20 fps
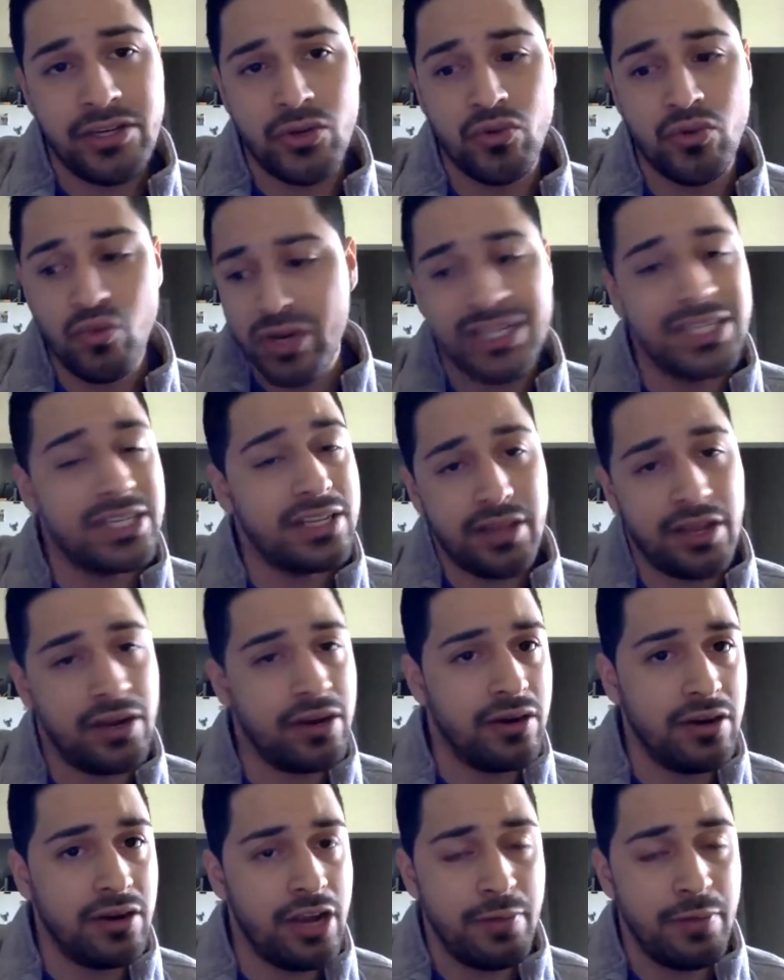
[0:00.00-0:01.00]
to risk
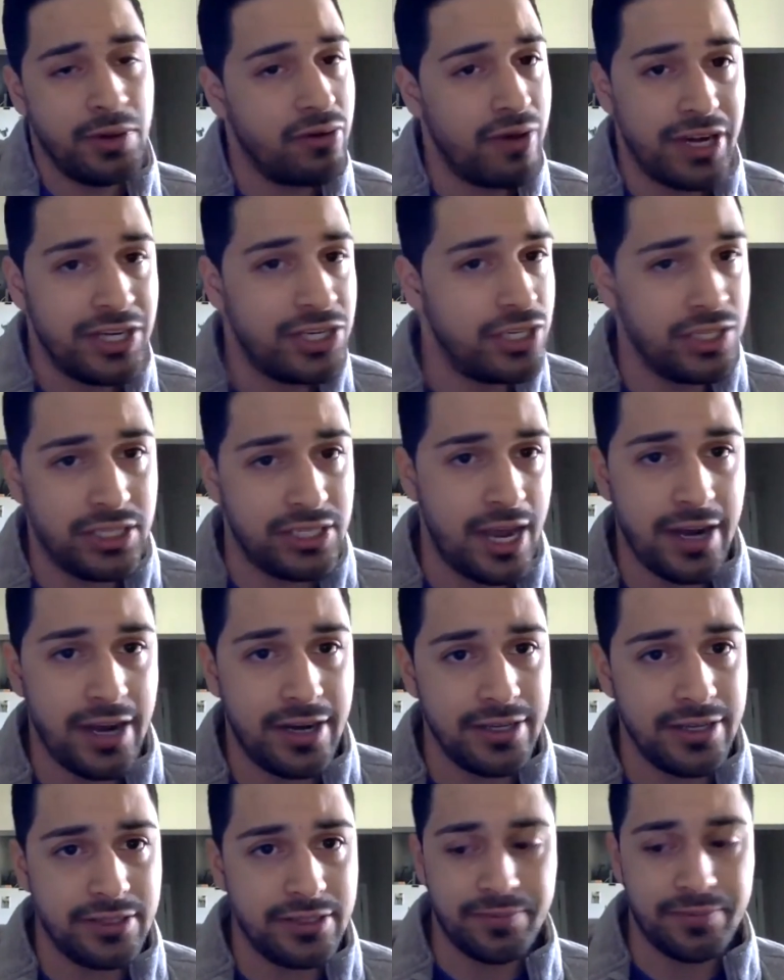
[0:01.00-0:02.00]
their immigration
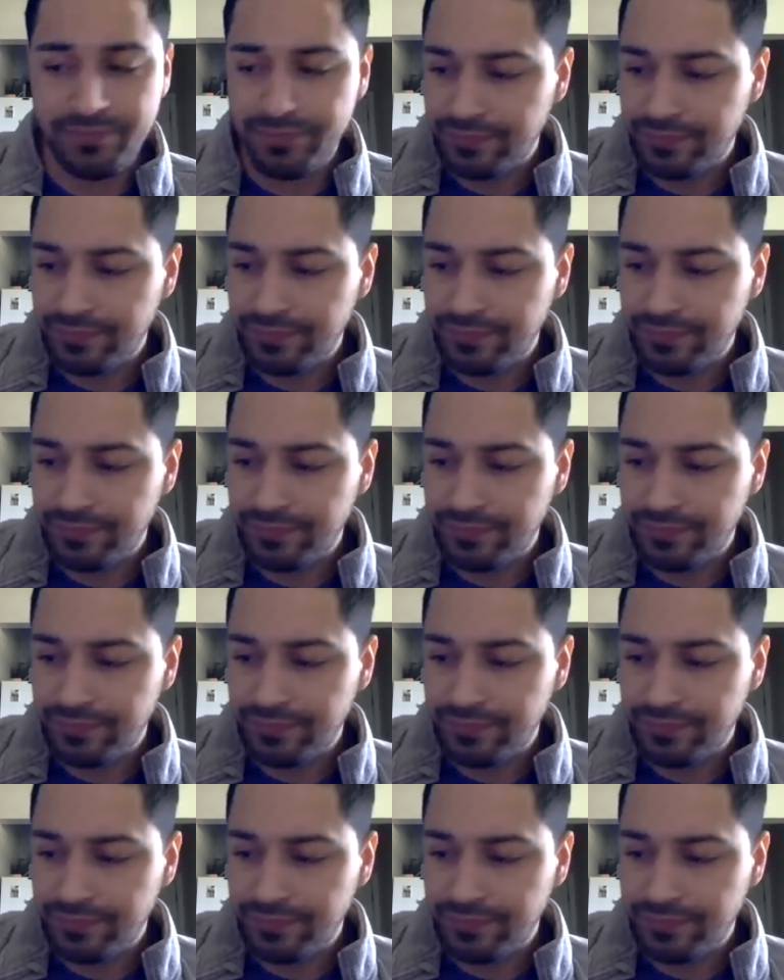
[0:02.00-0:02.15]
status.